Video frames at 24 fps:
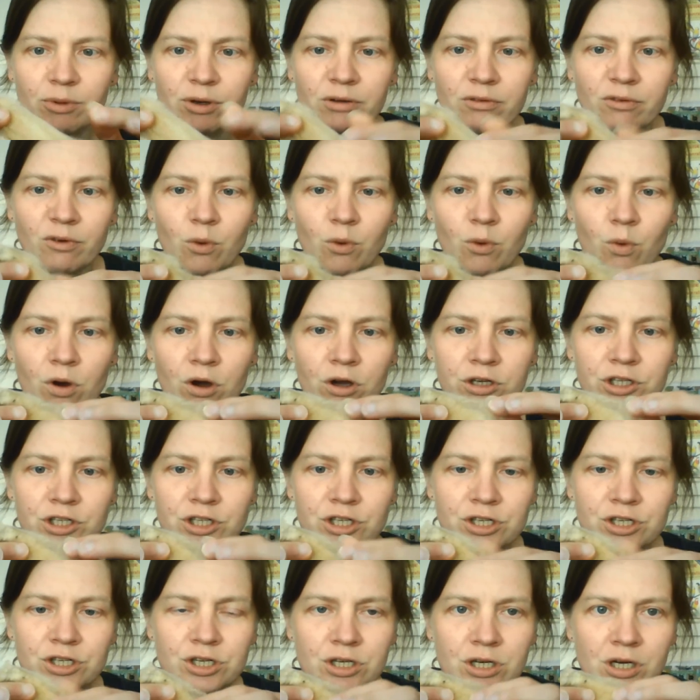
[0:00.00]
of a
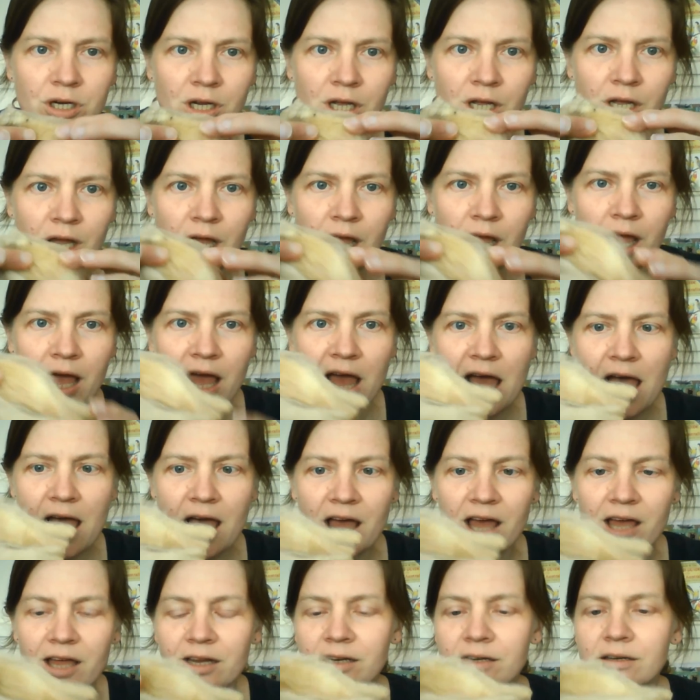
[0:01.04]
wash
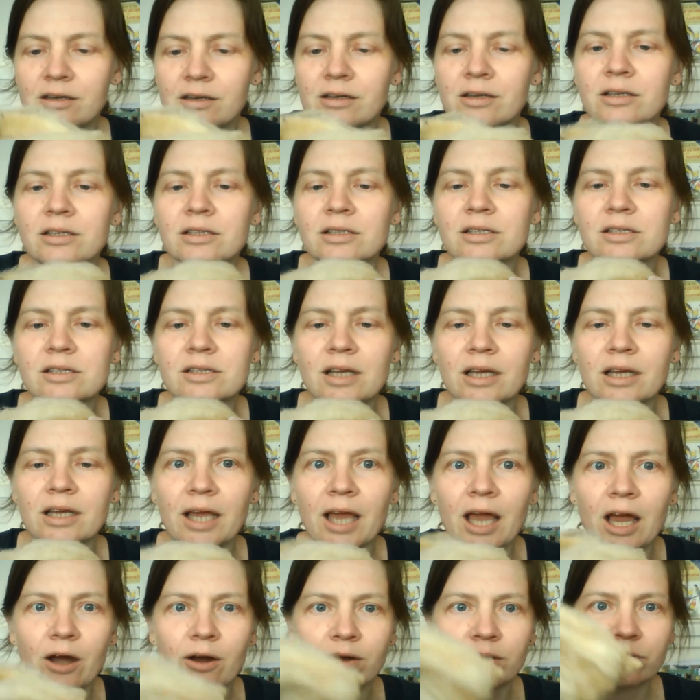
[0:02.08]
and see
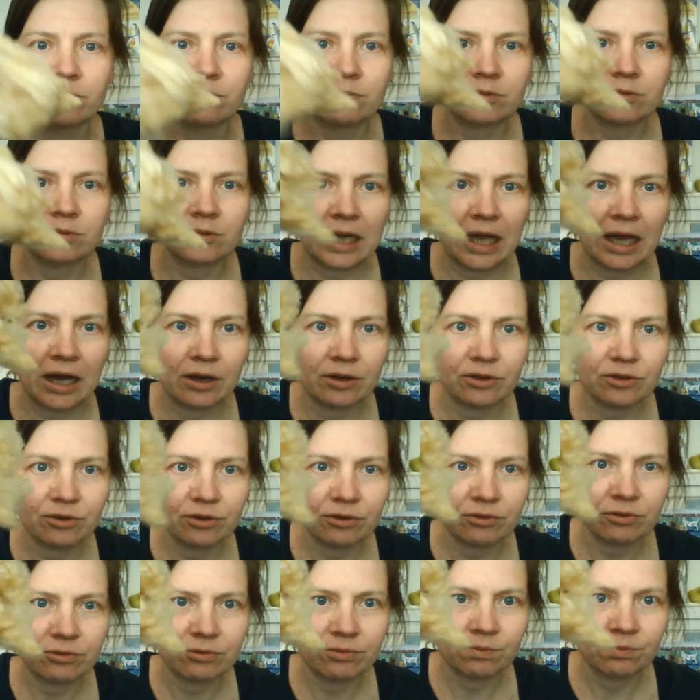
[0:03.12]
how
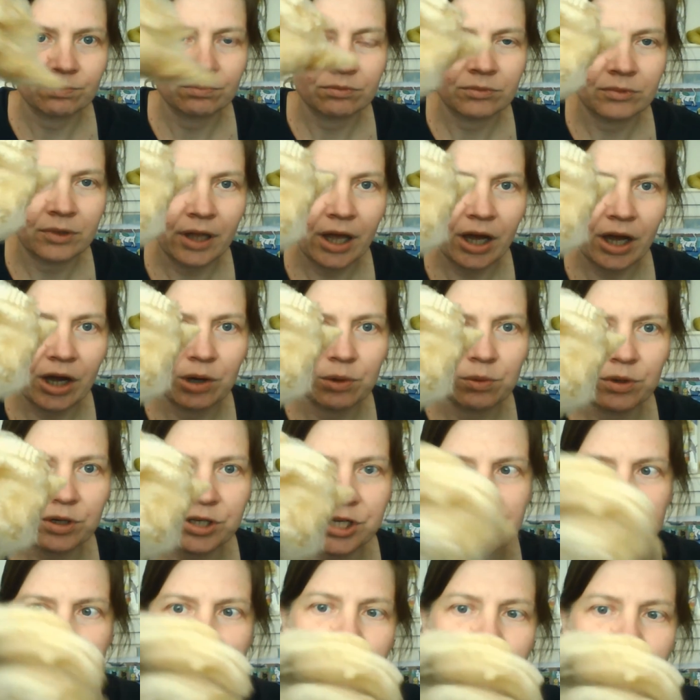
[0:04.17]
it
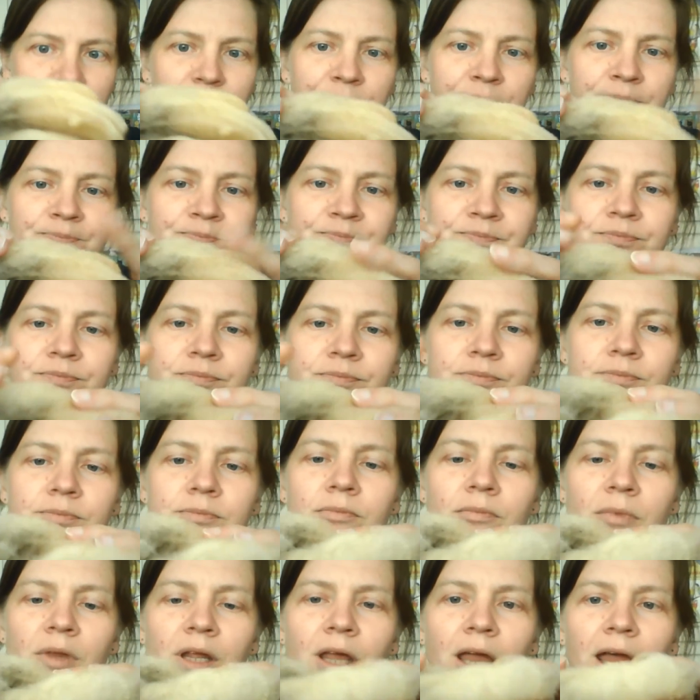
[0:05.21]
washes up.
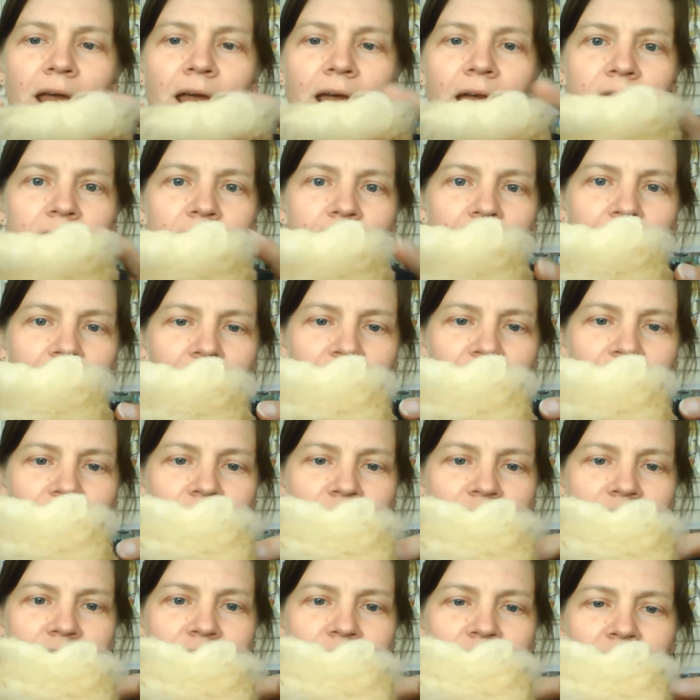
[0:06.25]
And then if
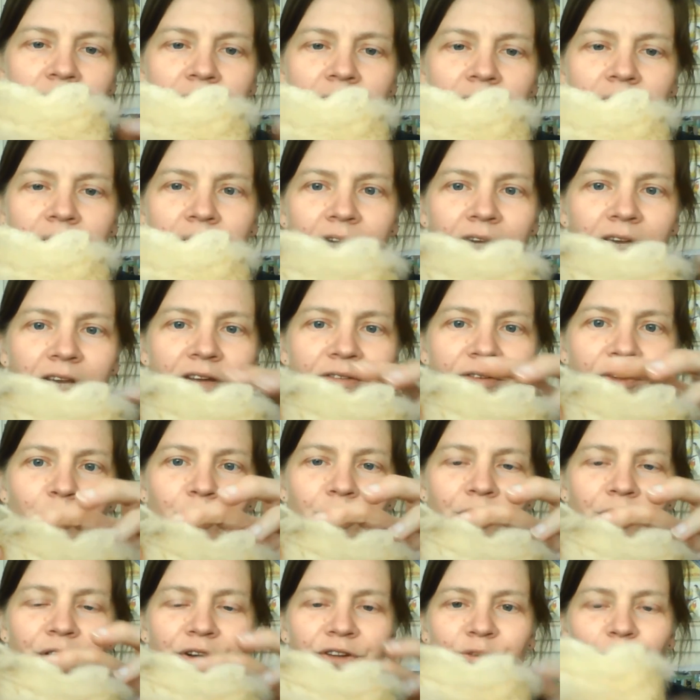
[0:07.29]
it
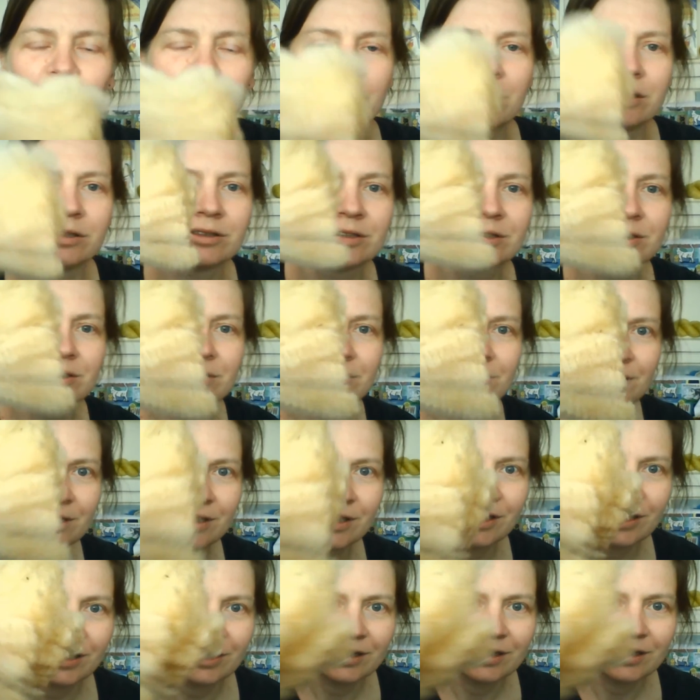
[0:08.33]
works well,
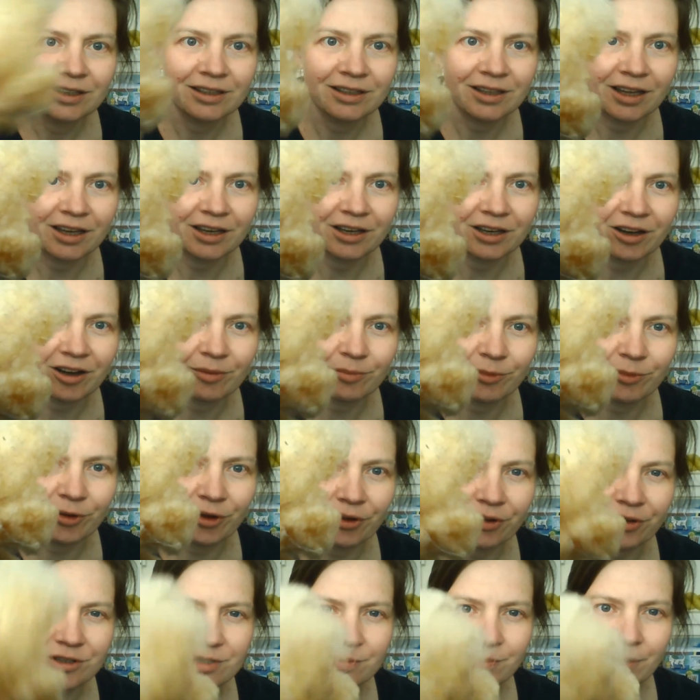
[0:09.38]
then I'm
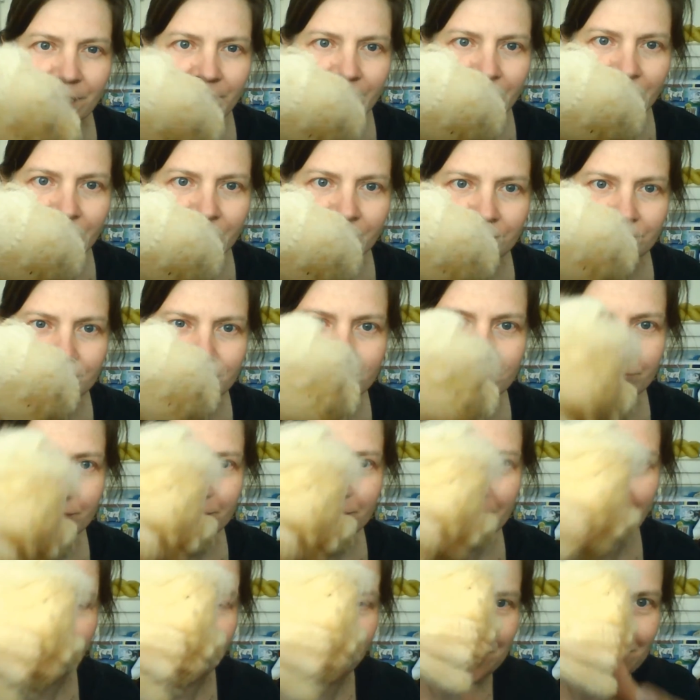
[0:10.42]
going to be
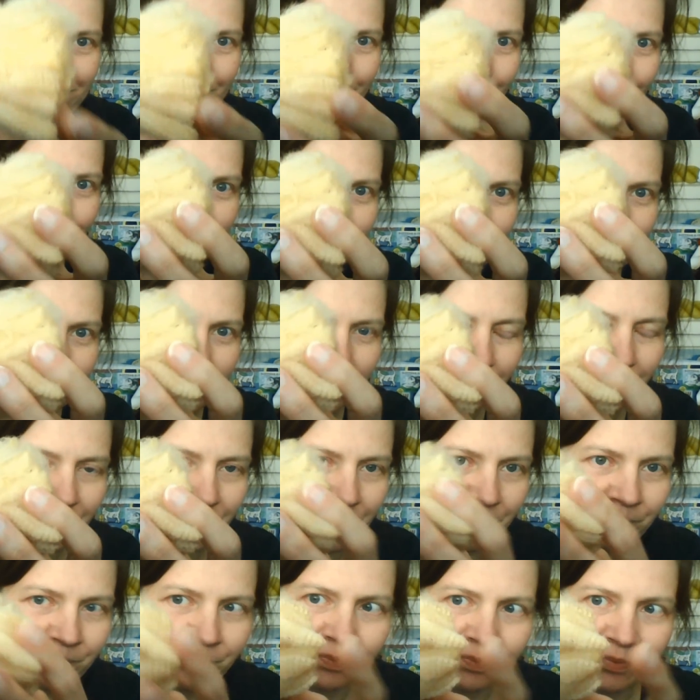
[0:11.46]
getting some more from her.
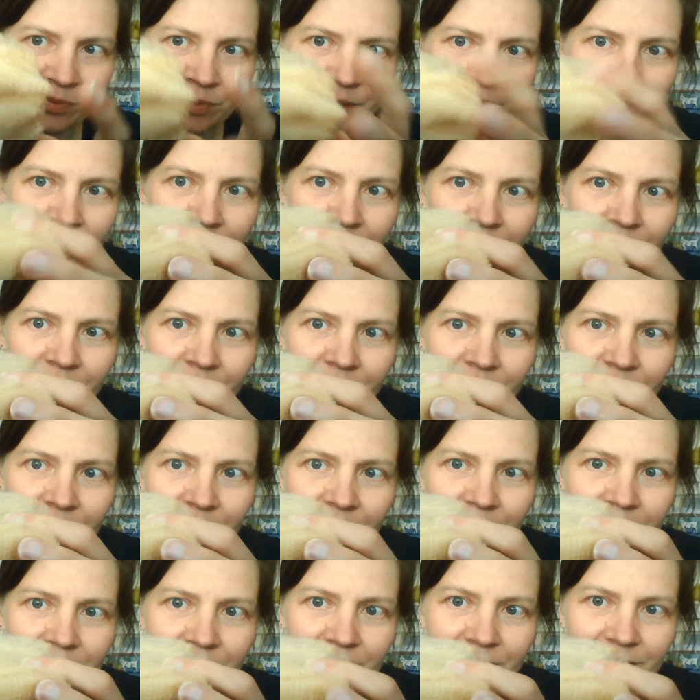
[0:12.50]

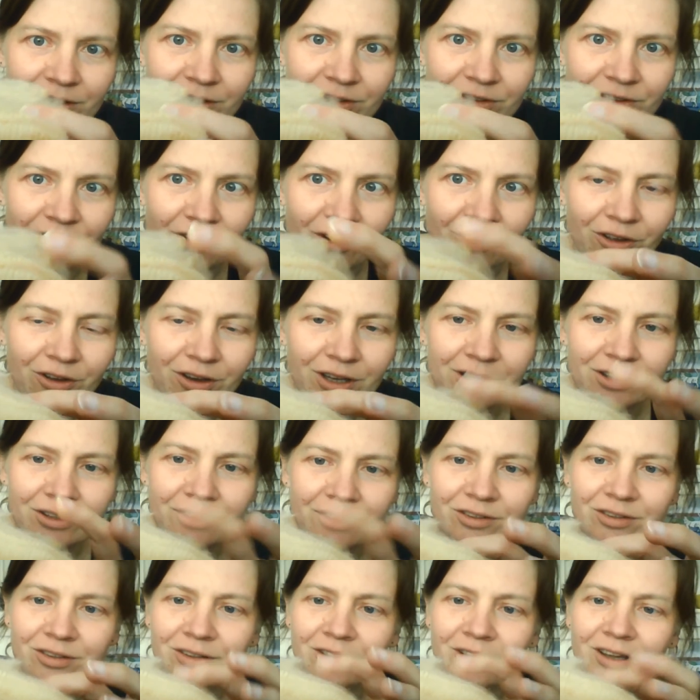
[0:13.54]
So it's